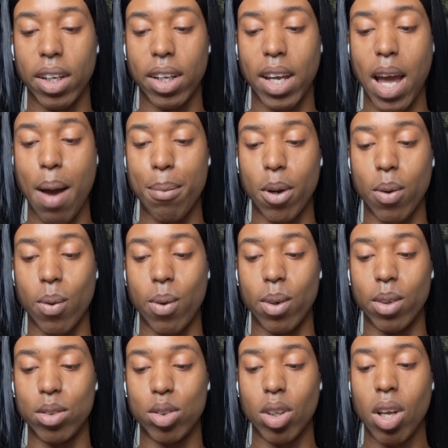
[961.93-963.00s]

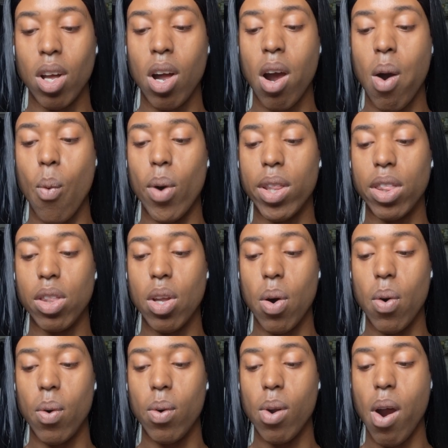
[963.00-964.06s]
chemicals with
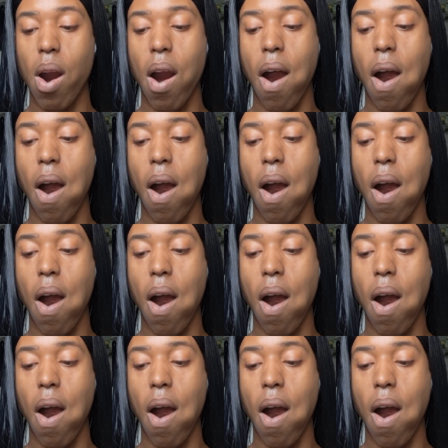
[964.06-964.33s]
known